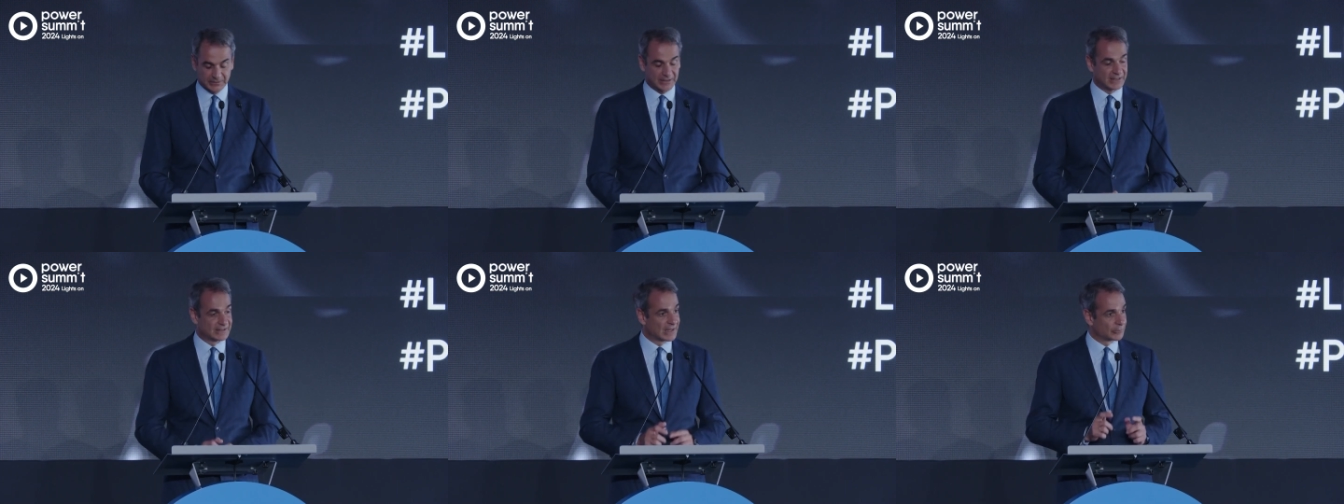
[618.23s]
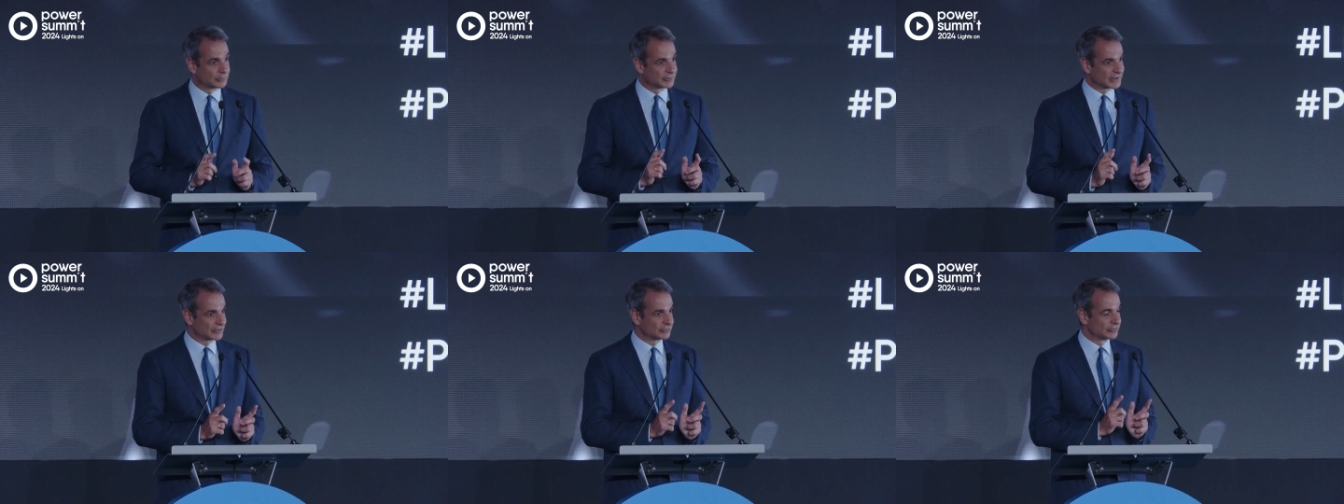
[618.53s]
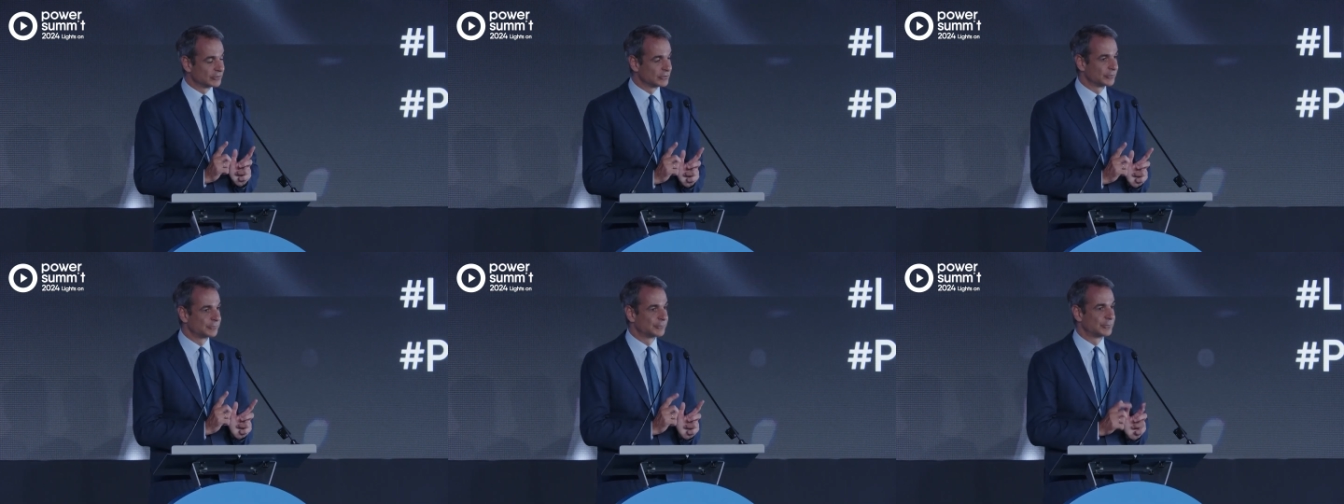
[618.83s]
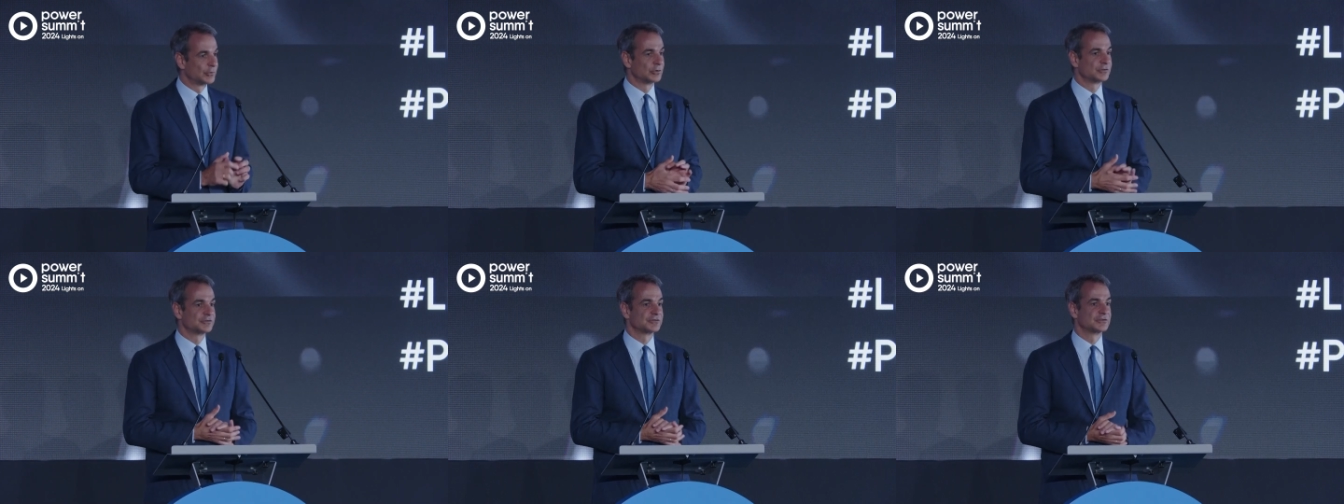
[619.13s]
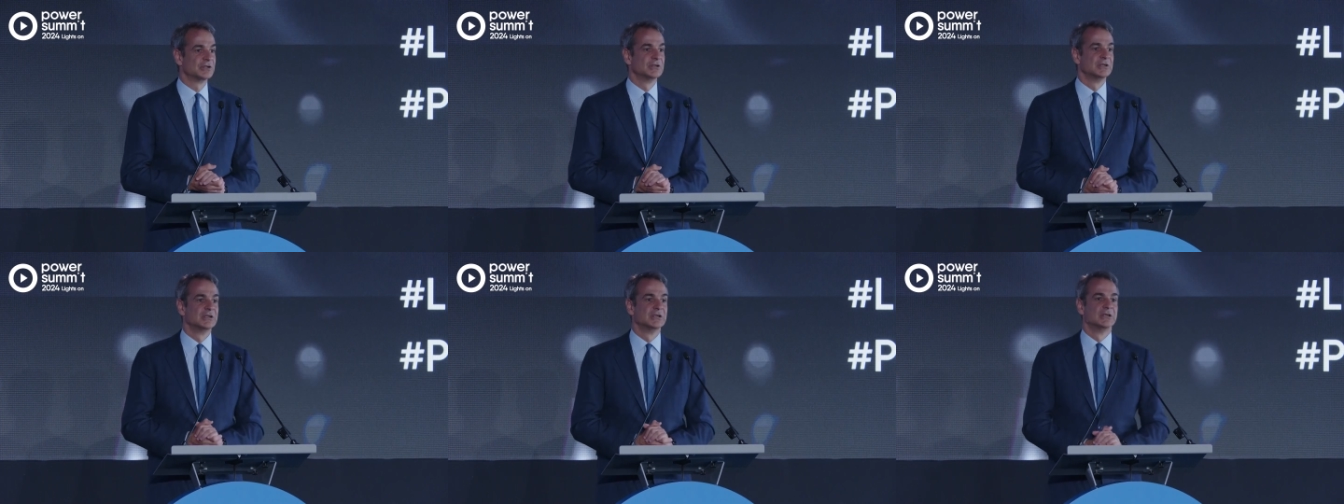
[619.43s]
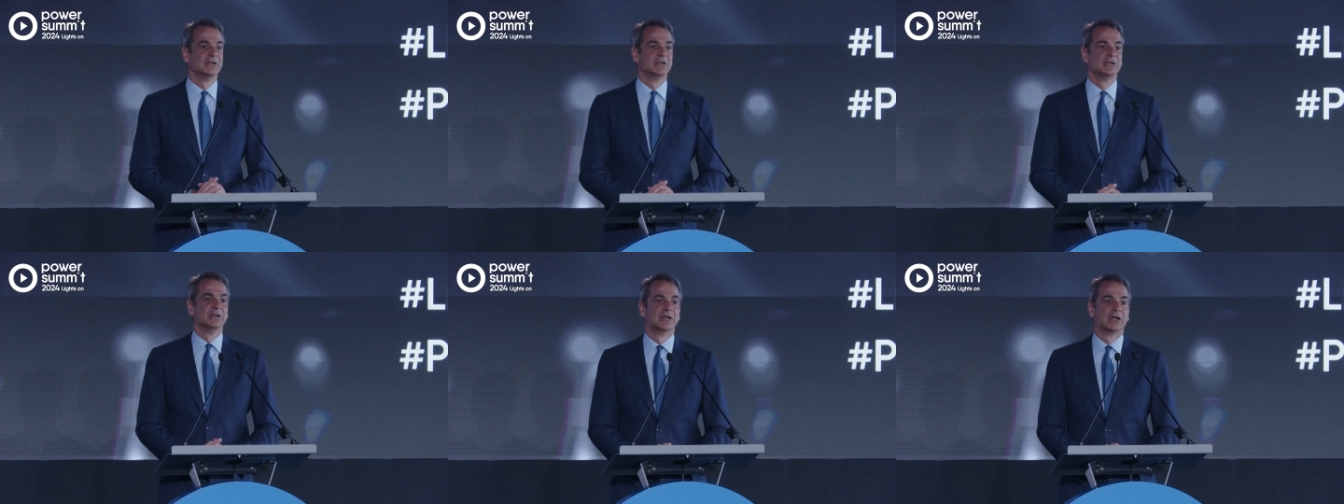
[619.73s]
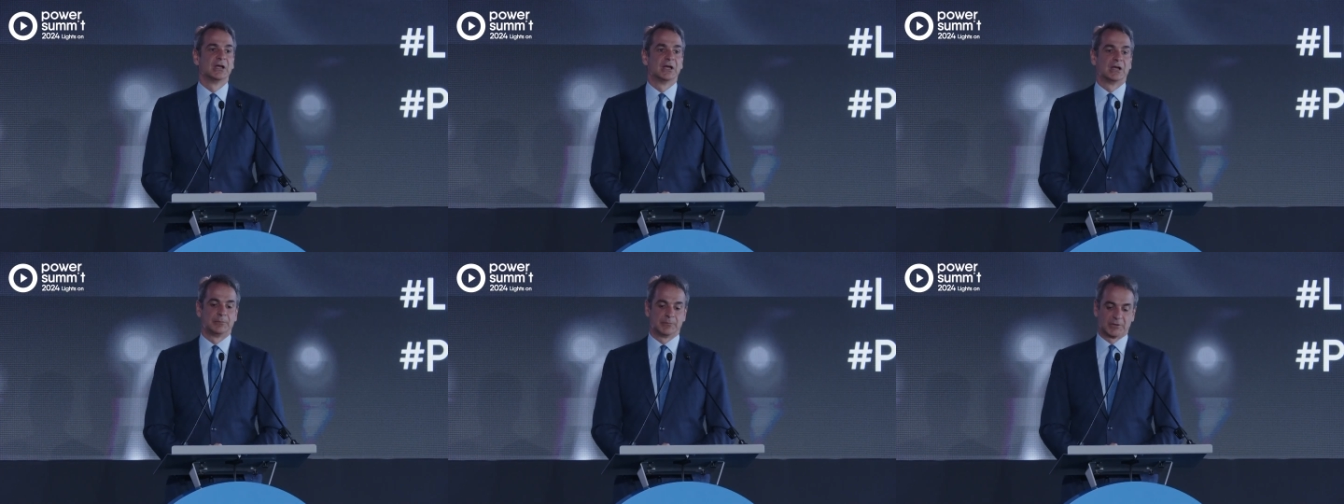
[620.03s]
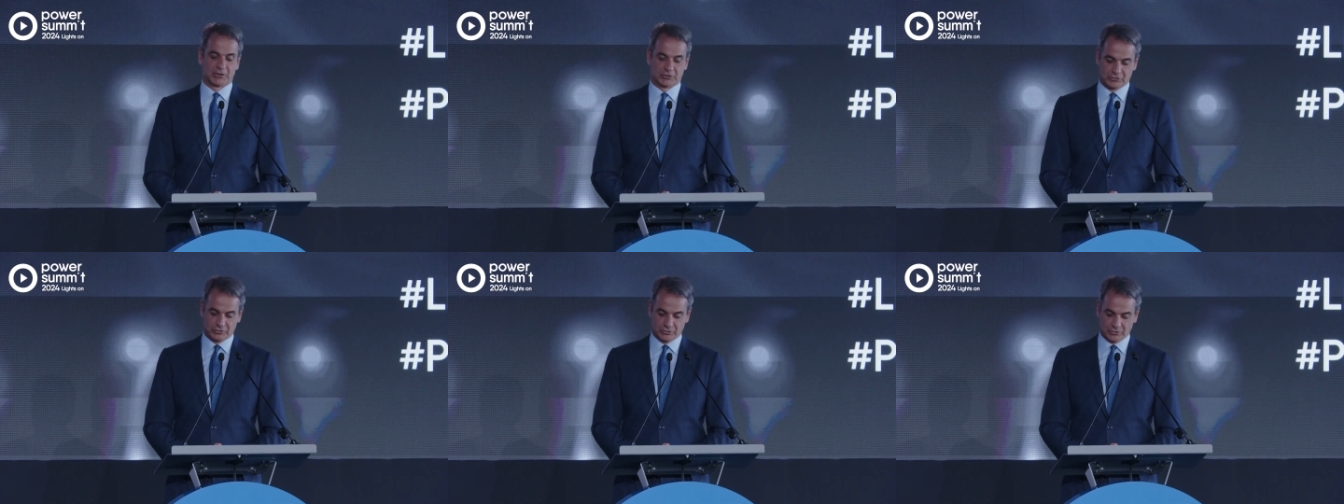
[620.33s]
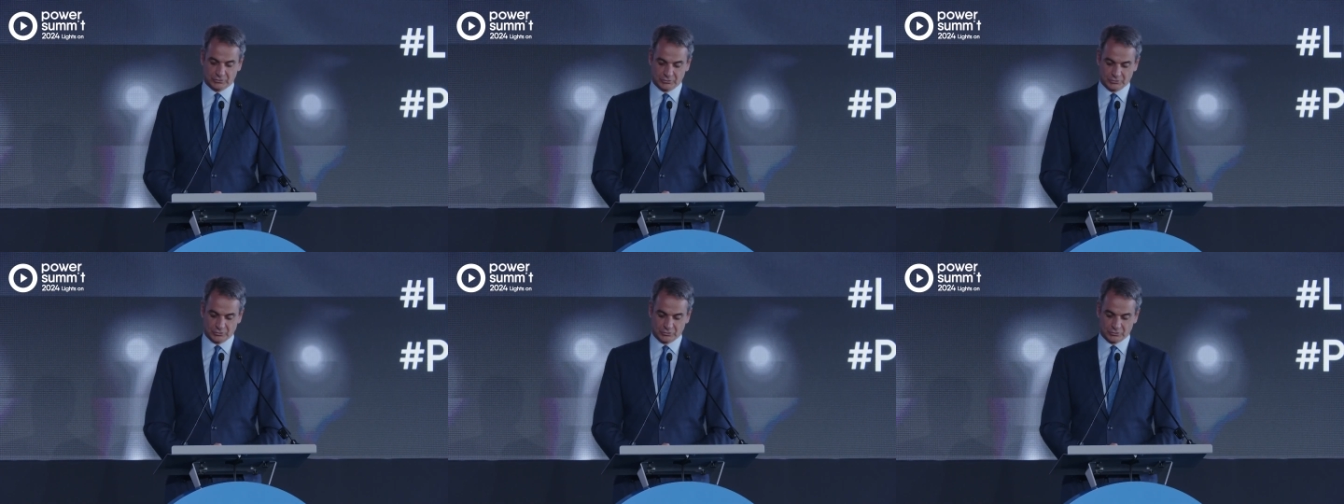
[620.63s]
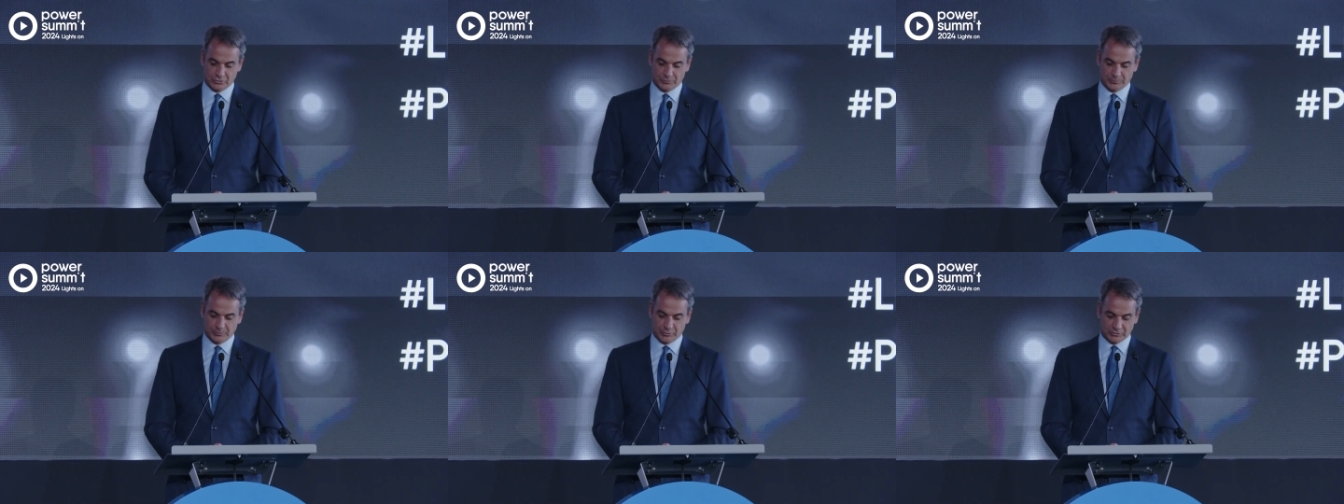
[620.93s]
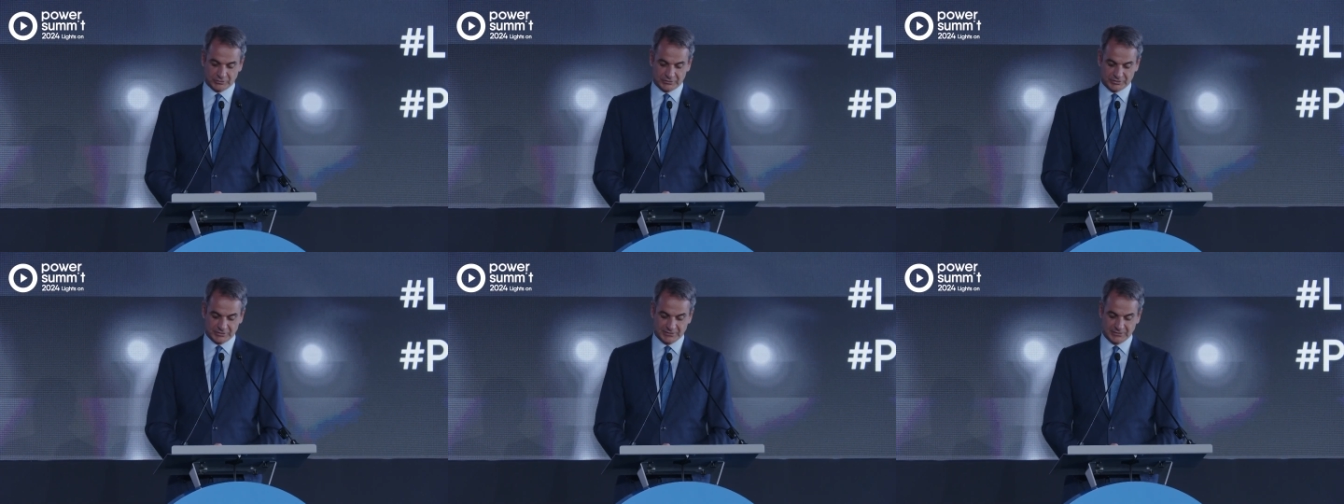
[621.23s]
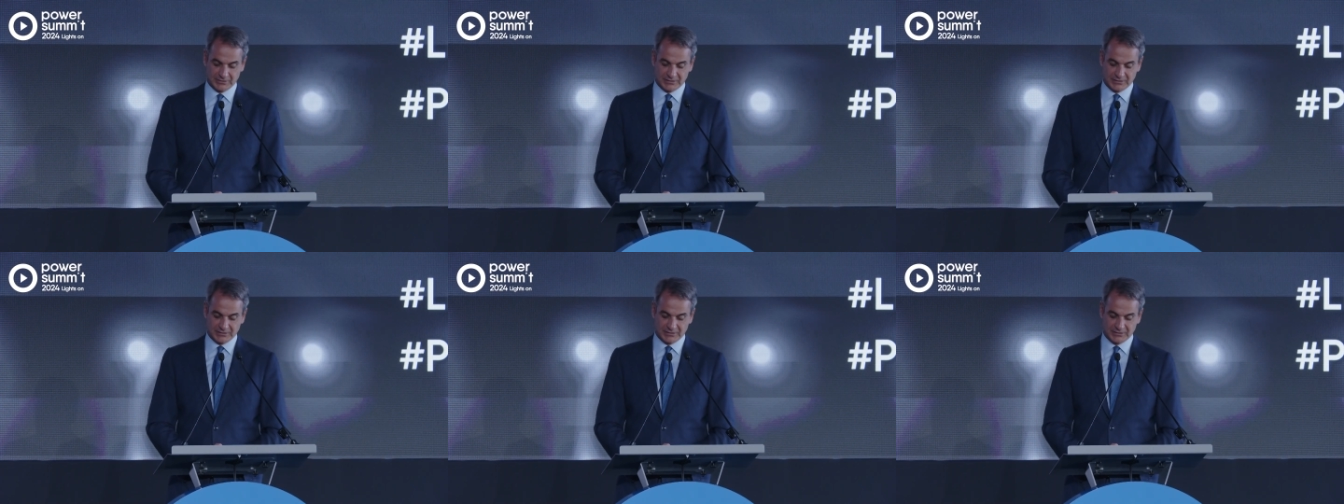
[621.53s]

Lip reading: And I was actually the first to put